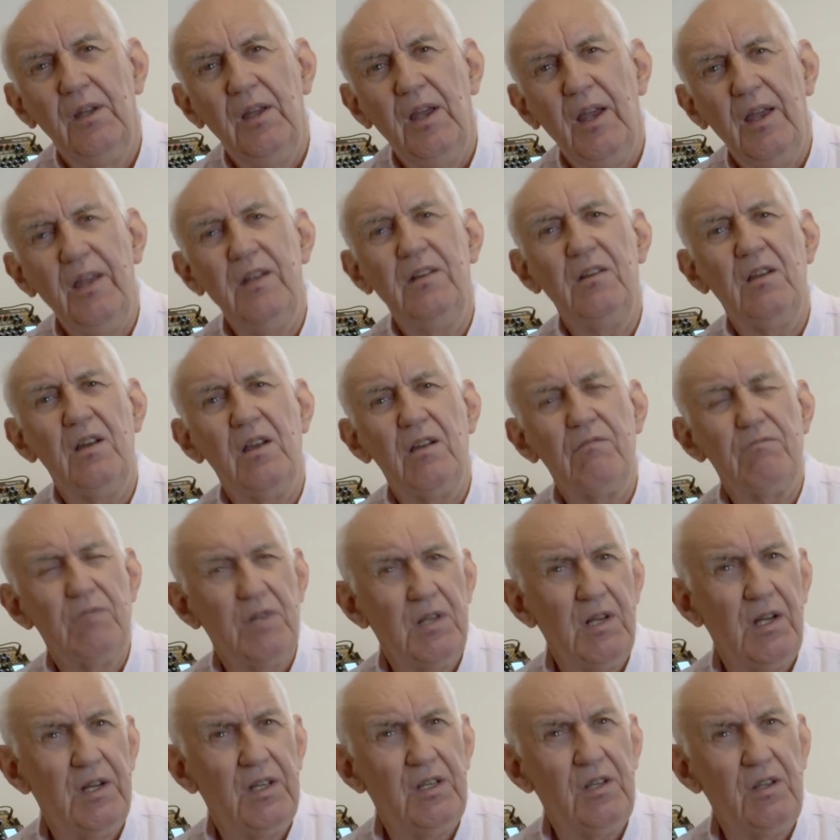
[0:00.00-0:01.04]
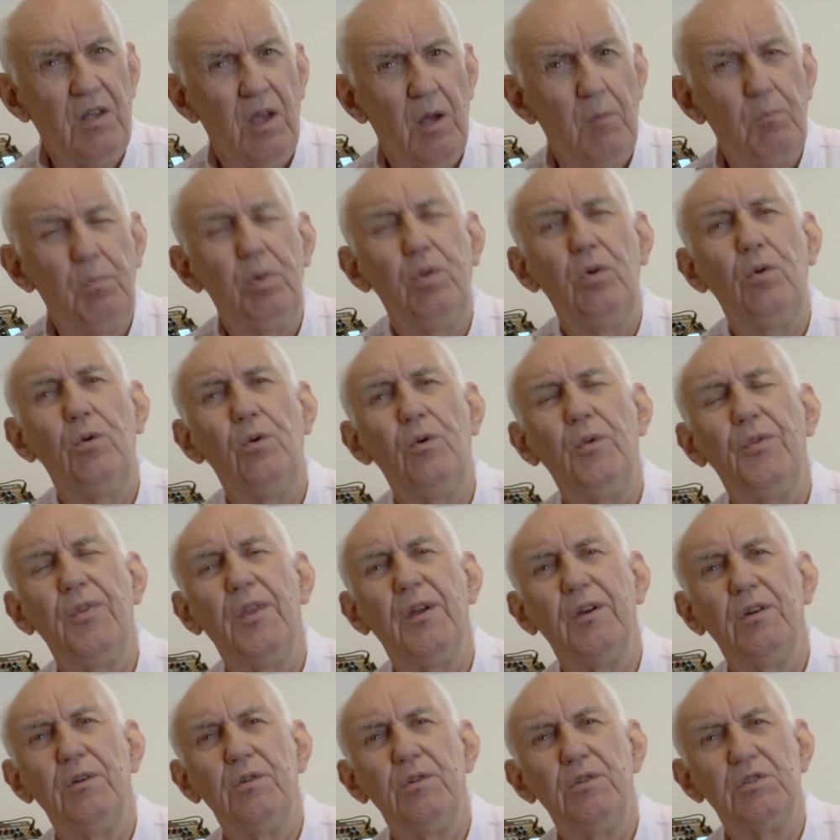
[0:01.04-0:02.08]
And I really applaud
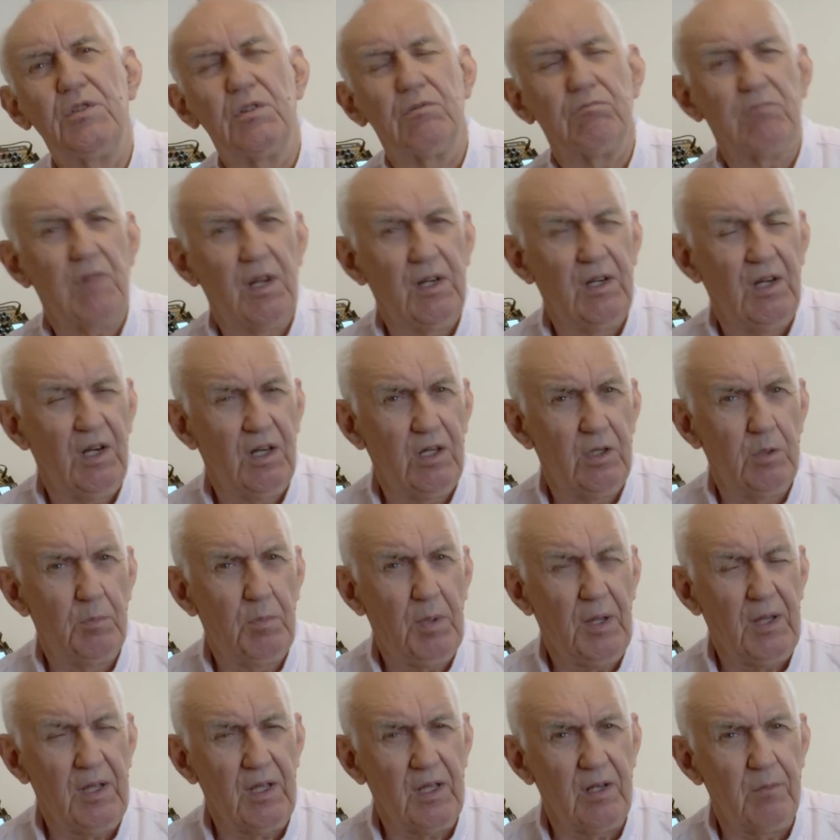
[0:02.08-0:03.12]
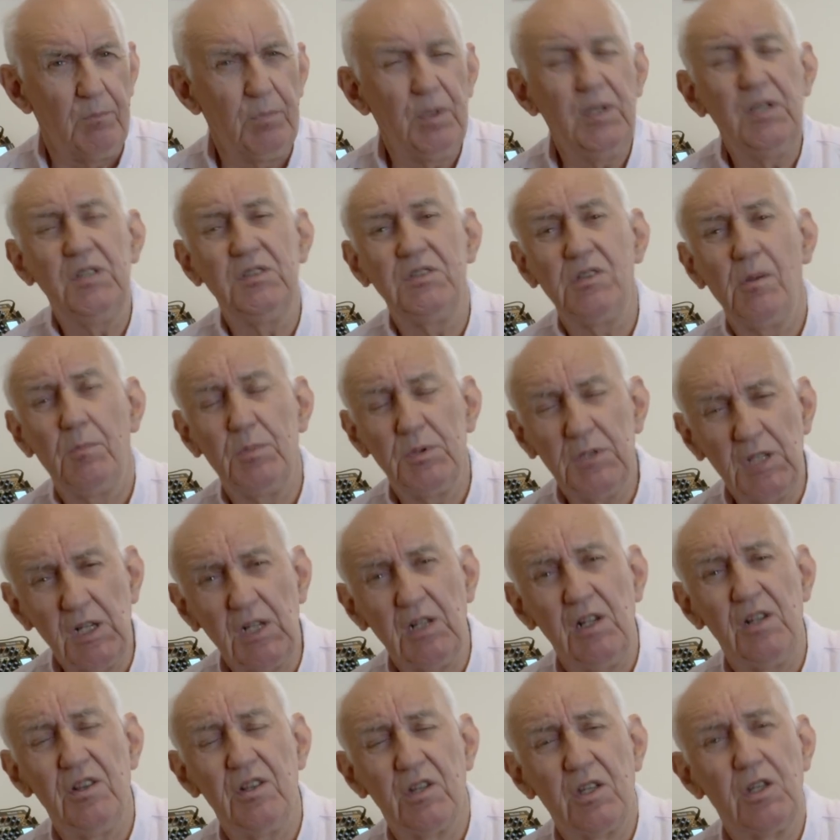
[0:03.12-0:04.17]
those that run low power,
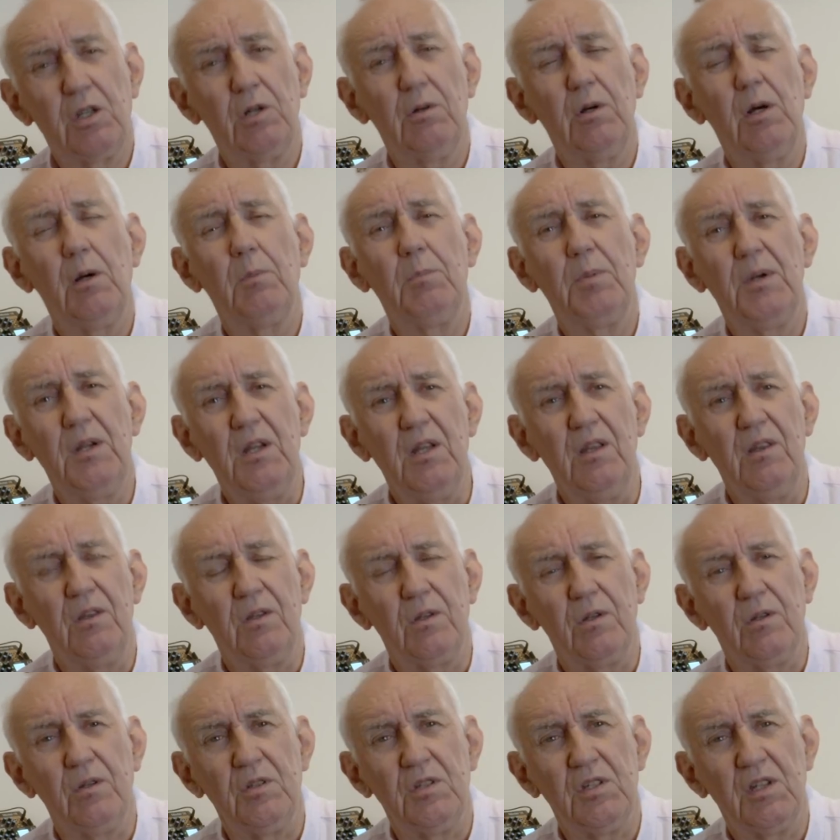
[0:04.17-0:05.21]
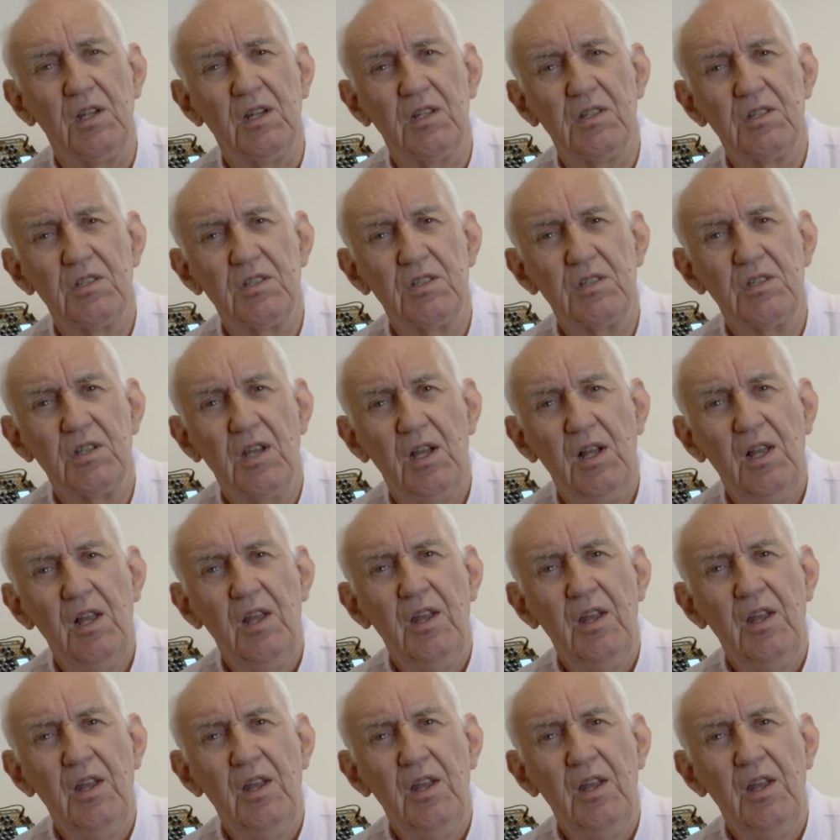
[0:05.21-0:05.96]
particularly the QRP enthusiasts.